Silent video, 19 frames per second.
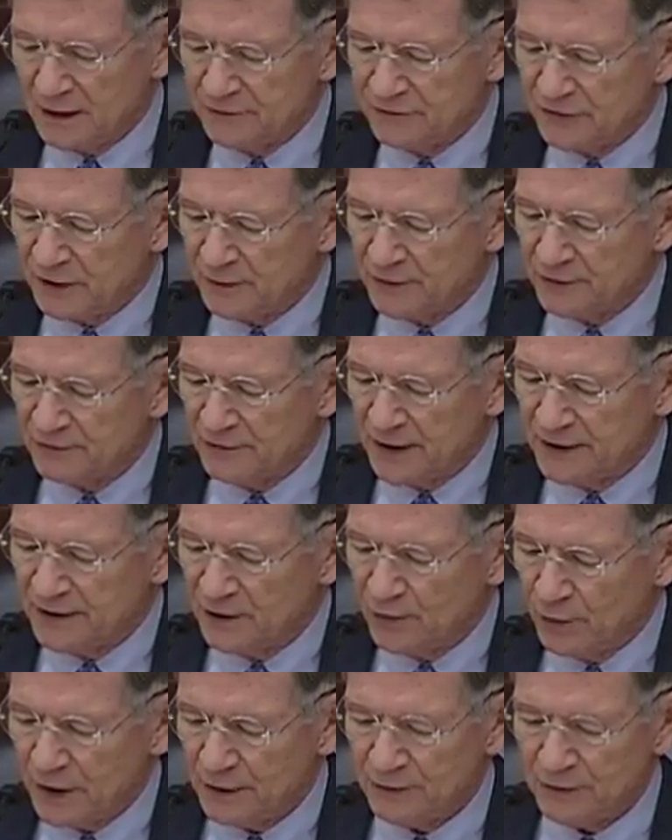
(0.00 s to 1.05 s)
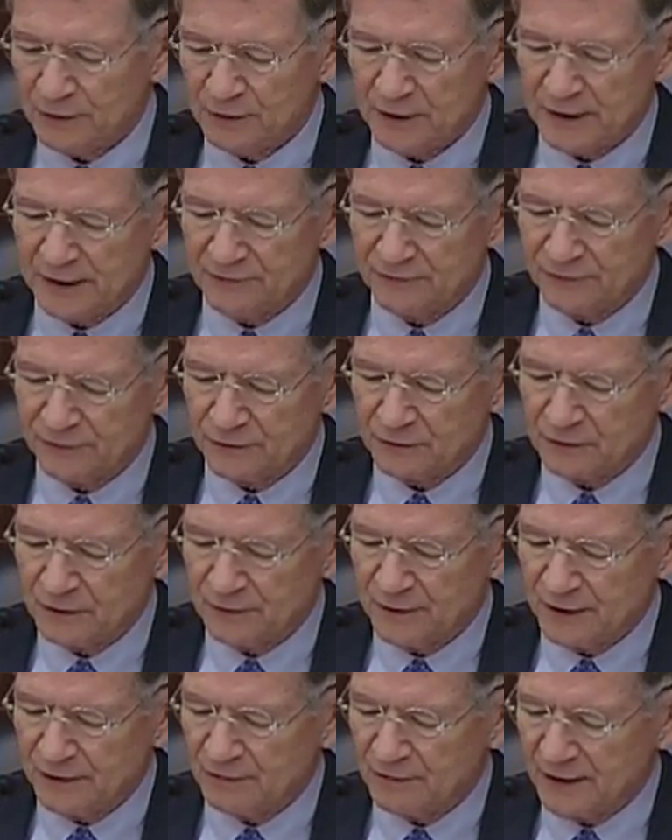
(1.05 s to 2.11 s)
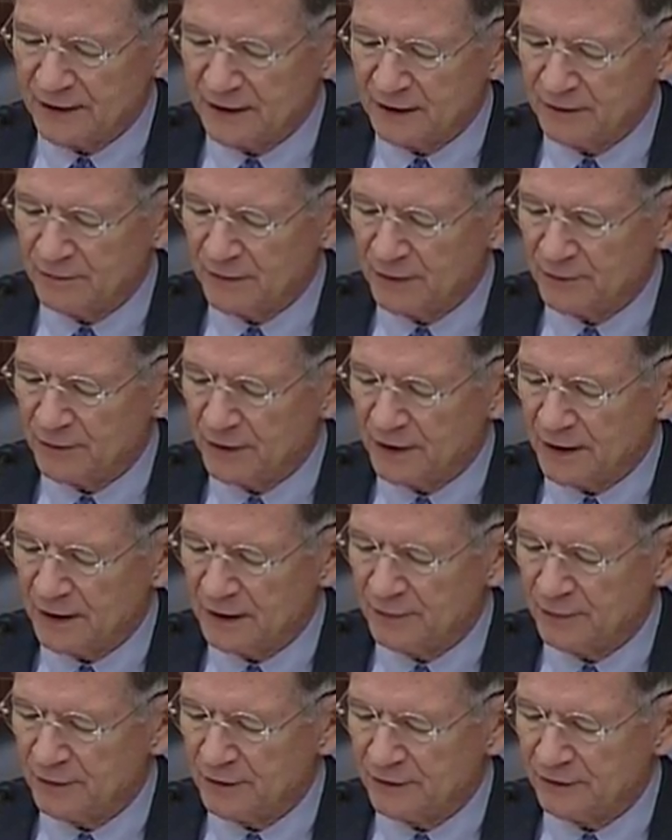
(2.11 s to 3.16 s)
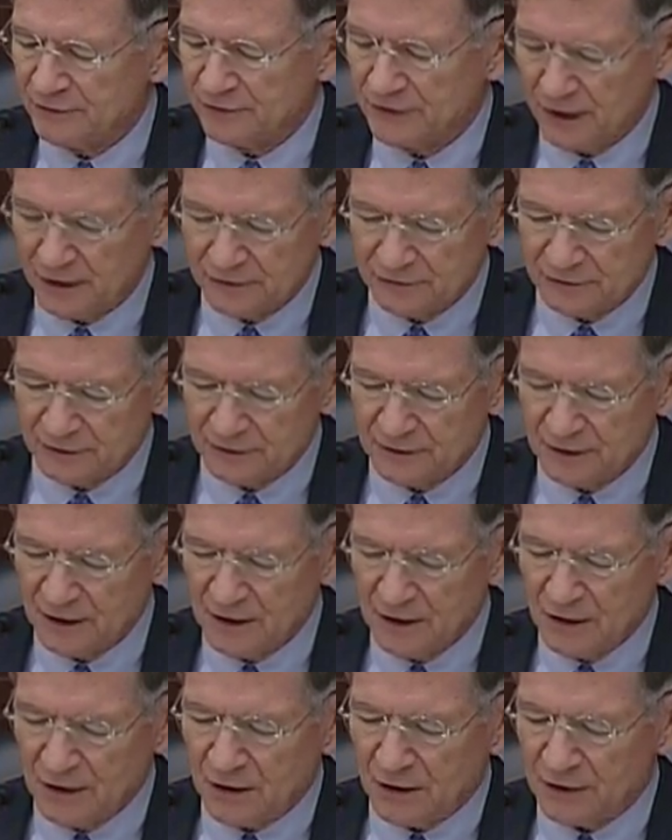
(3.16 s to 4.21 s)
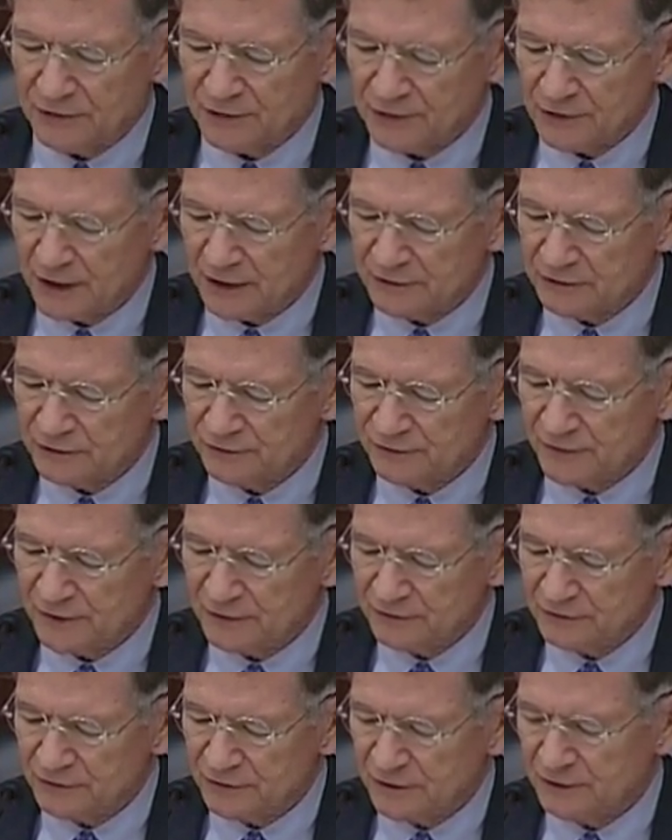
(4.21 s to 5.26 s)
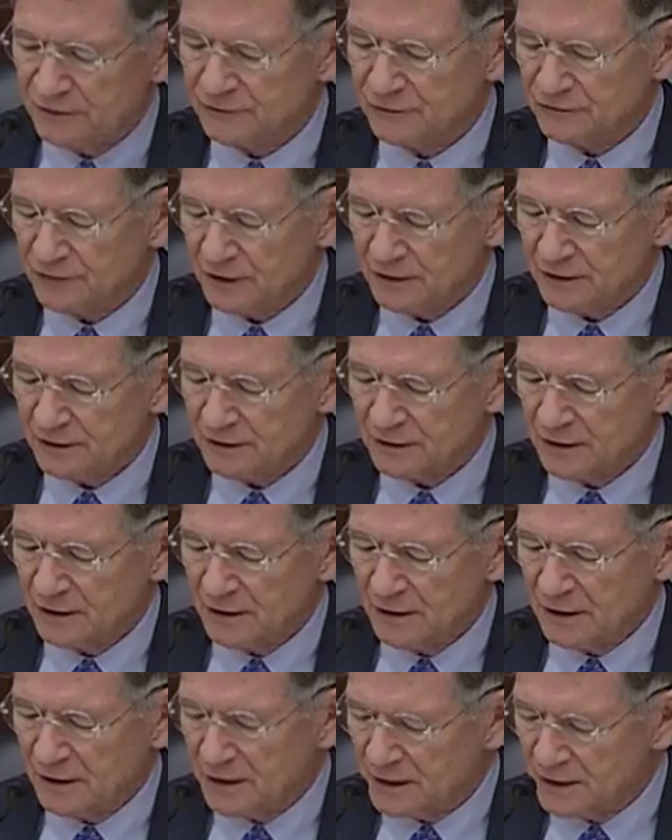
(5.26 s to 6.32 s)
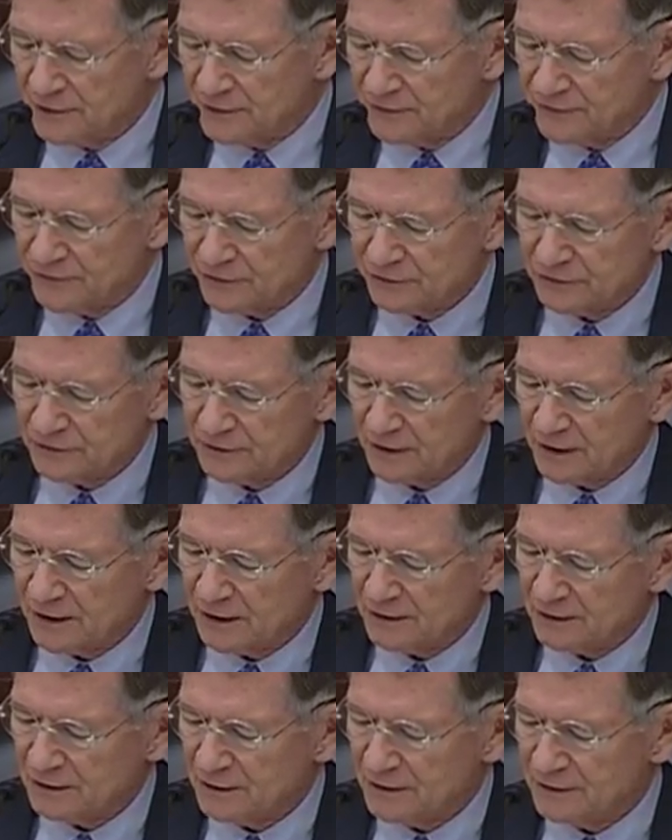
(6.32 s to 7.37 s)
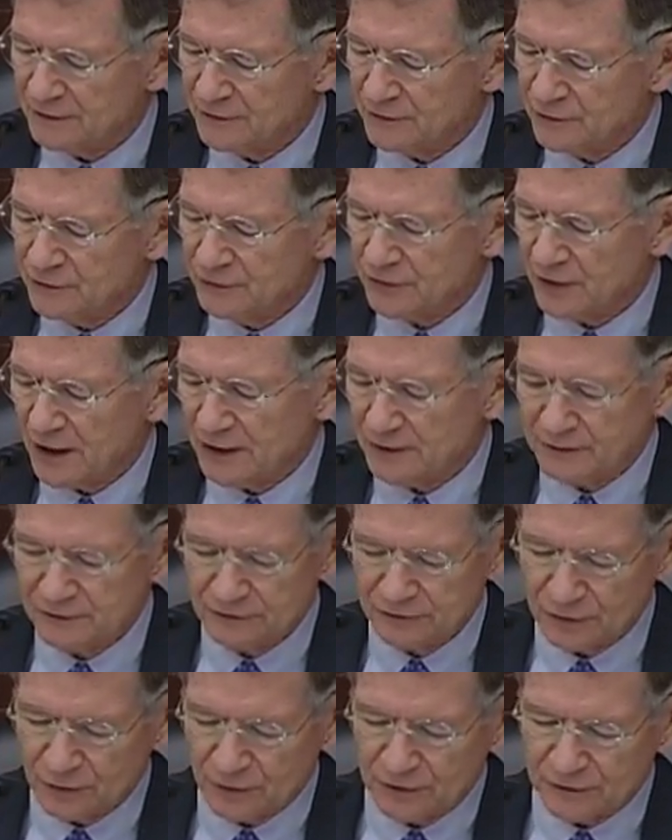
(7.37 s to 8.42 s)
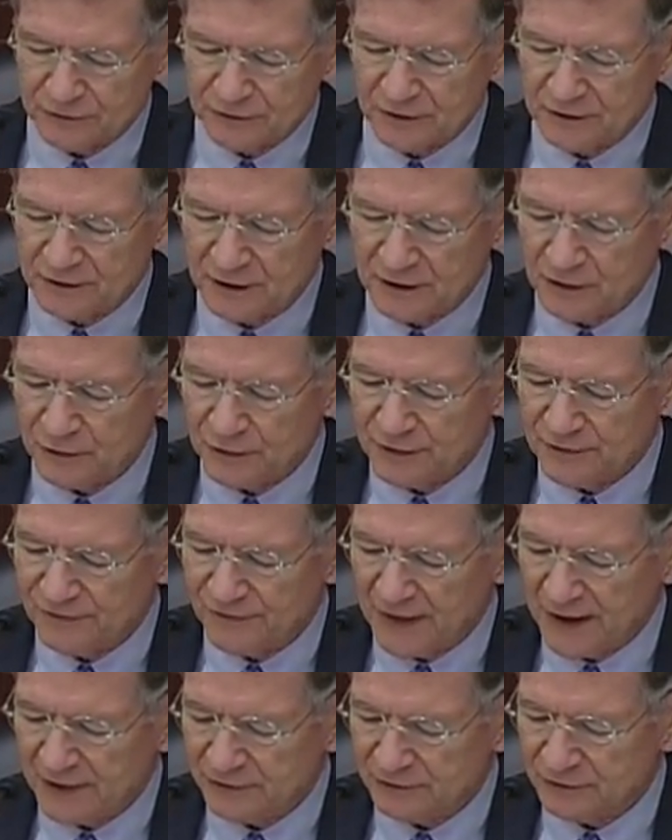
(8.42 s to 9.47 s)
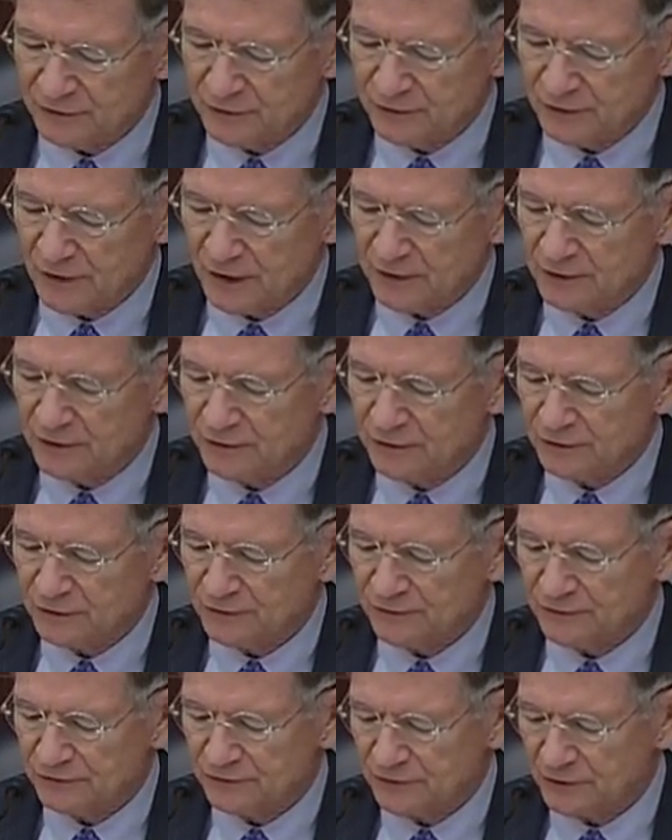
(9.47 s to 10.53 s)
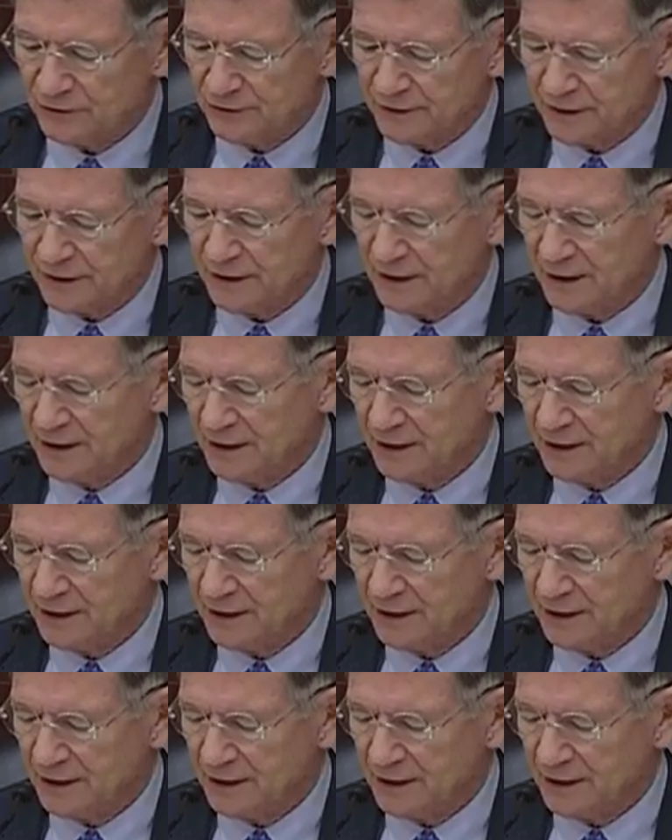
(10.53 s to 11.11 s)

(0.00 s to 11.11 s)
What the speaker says: Chairman Randy Weber and full committee ranking member Eddie Bernice Johnson, authorizes funds to construct the Versatile Neutron Source, a DOE fast neutron user facility